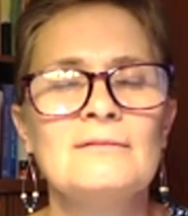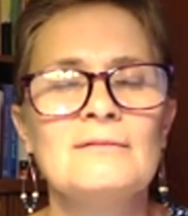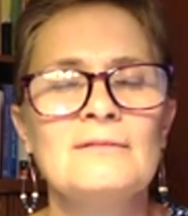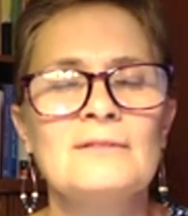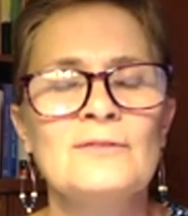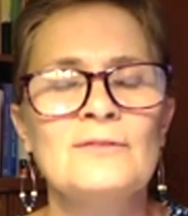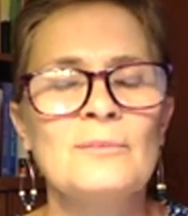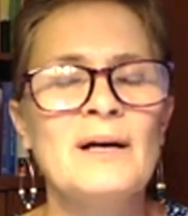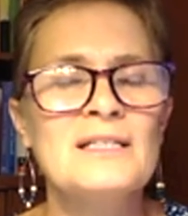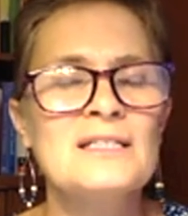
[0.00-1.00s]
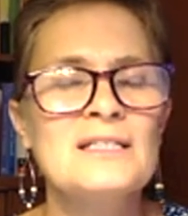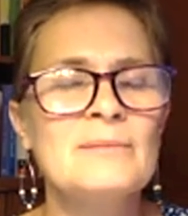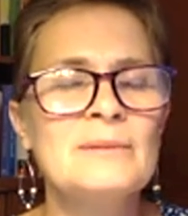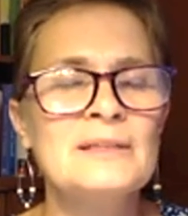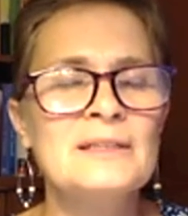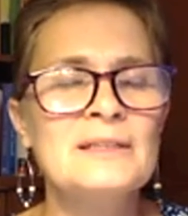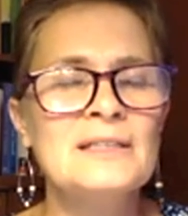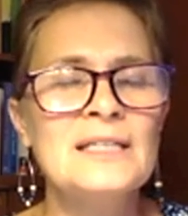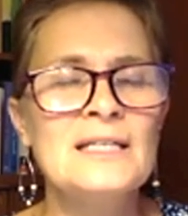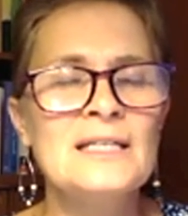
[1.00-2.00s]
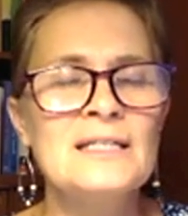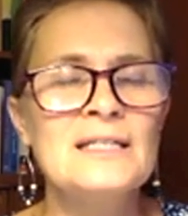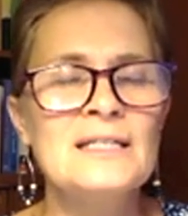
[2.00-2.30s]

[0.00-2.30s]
and for possibilities in the world.